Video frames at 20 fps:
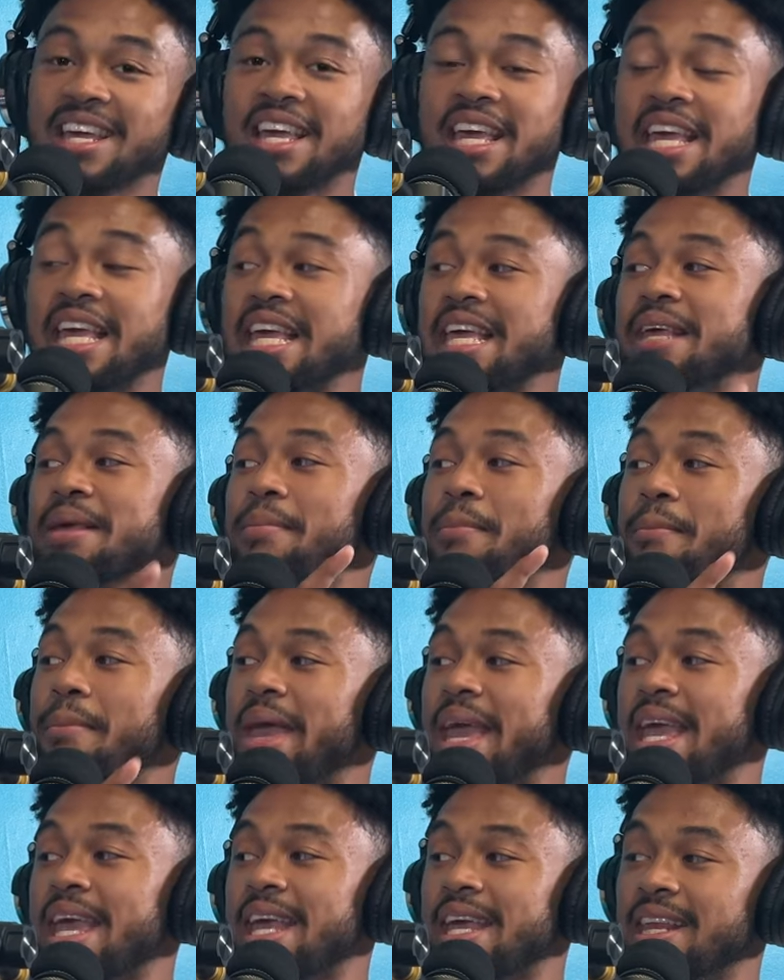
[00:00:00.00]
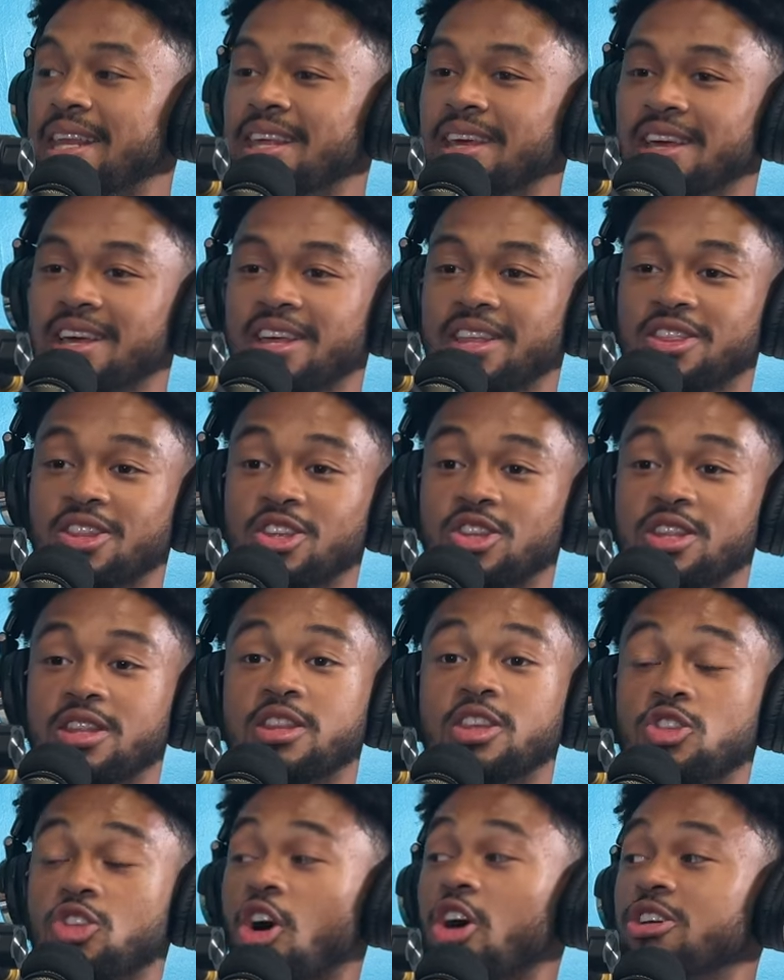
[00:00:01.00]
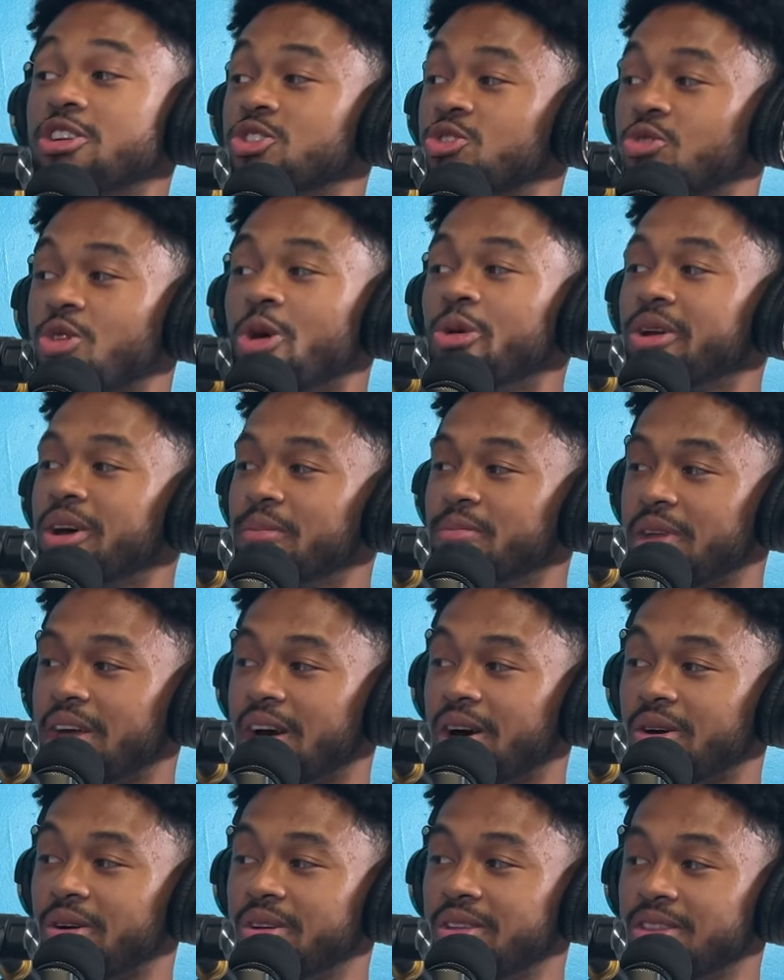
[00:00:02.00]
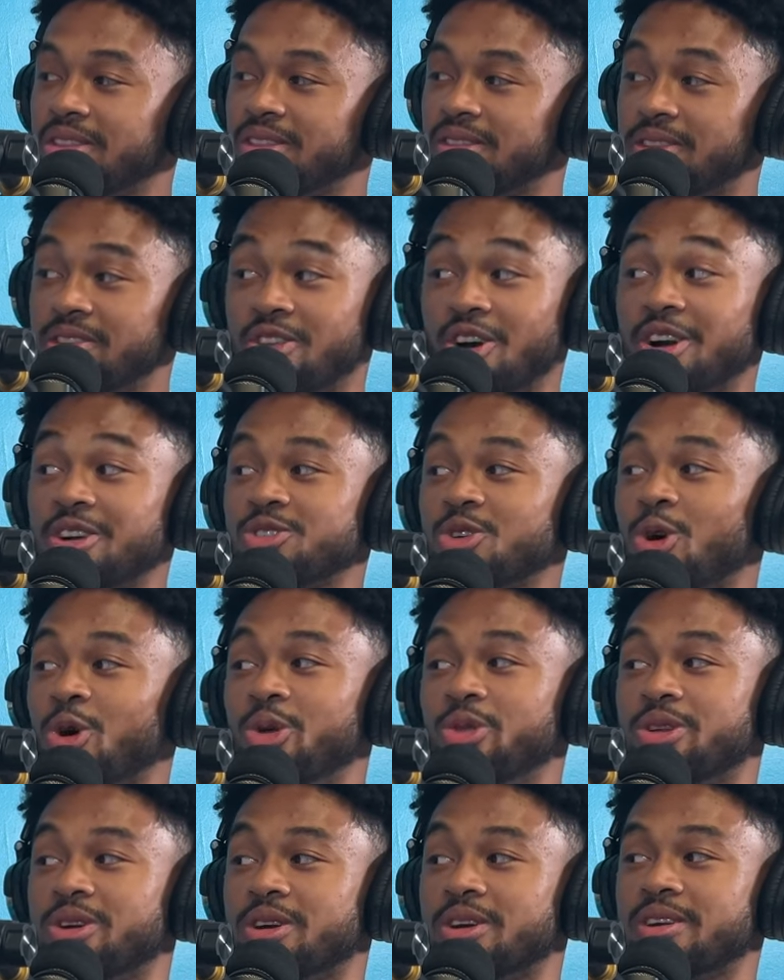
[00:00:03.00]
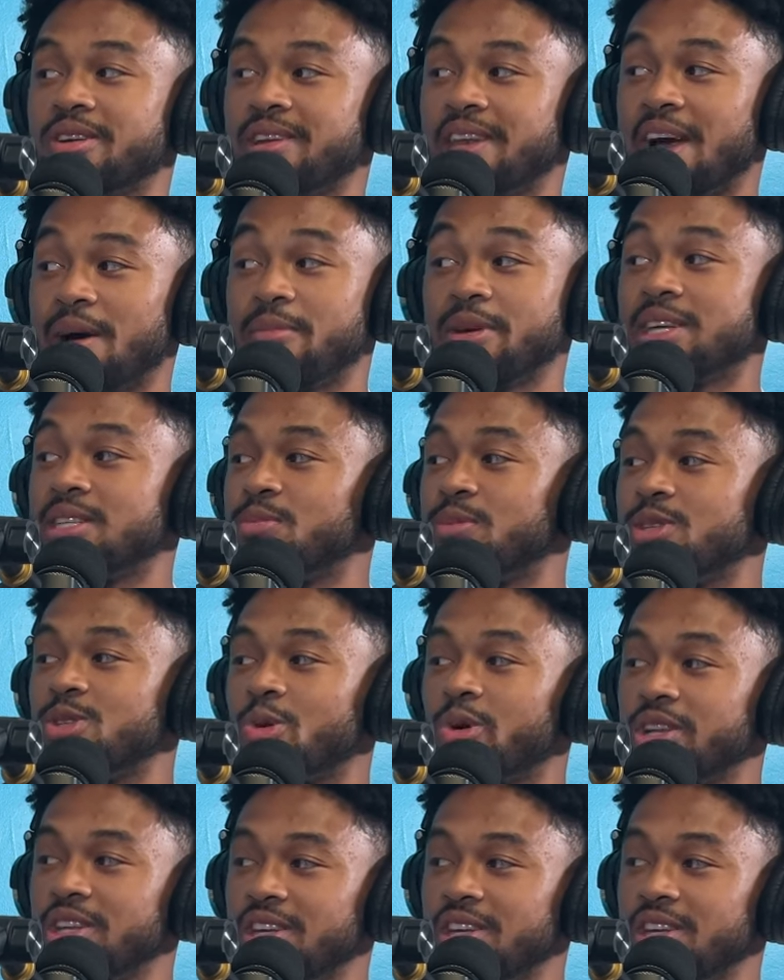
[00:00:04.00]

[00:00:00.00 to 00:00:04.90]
he made the the daughter's grown up now. The daughter's older now because it's been 20